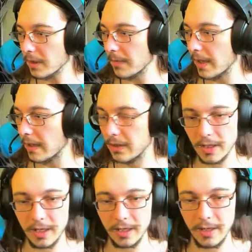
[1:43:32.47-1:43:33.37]
yeah, you
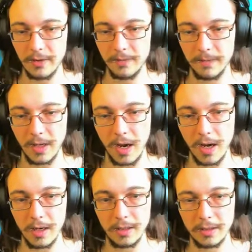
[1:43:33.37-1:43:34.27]
getting it now?
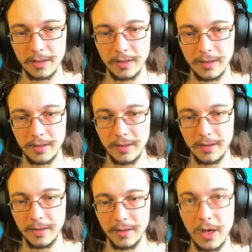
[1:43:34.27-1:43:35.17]
Yeah.
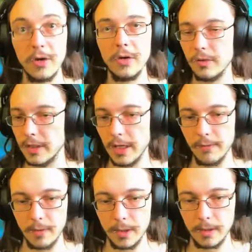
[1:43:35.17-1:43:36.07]
How are you doing today,
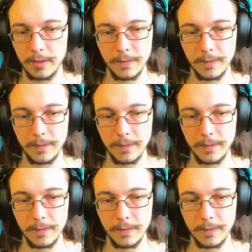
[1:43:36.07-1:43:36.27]
Roman?